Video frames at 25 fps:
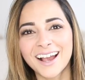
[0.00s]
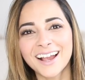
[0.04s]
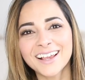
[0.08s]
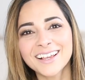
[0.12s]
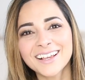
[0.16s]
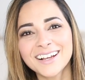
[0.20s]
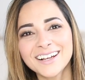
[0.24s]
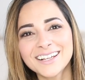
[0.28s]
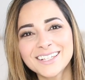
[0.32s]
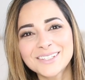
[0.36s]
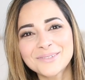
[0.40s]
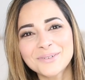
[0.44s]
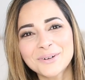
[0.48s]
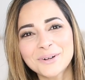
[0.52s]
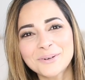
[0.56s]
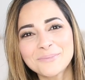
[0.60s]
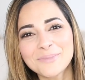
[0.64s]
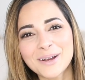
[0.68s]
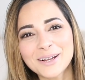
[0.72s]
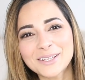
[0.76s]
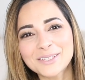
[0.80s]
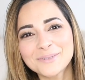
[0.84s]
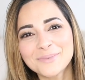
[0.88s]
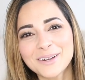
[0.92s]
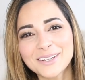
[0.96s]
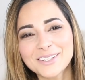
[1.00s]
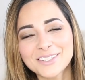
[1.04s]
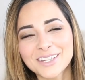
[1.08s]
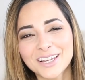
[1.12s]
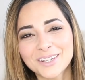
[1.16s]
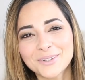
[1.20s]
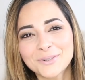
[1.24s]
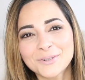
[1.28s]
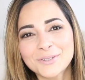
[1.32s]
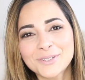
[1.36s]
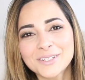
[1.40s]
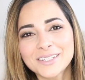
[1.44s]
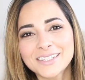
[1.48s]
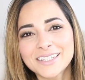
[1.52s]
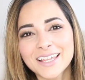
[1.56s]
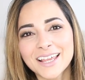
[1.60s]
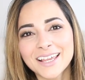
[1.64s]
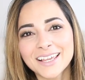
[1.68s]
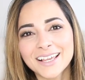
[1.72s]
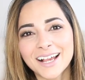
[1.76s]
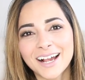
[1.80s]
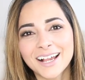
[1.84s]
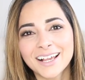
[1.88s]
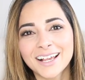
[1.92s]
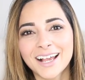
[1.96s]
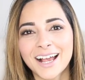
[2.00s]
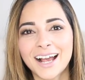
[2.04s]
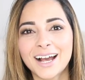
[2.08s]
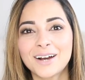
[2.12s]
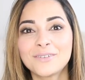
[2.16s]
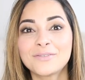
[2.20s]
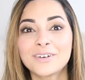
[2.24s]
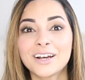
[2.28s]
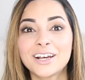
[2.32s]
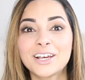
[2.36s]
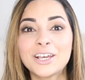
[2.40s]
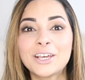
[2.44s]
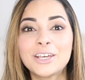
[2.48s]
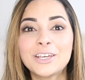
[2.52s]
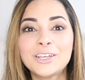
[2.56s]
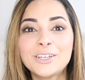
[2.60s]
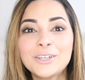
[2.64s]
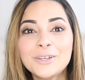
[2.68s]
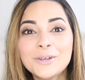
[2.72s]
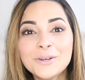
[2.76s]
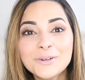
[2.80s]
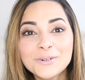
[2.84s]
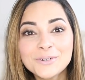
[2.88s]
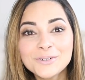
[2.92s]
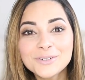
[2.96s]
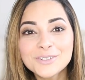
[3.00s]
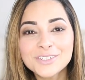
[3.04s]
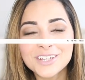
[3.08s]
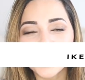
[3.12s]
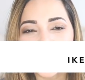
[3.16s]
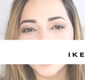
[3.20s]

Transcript: Hi guys, welcome back to my channel. Today I have a huge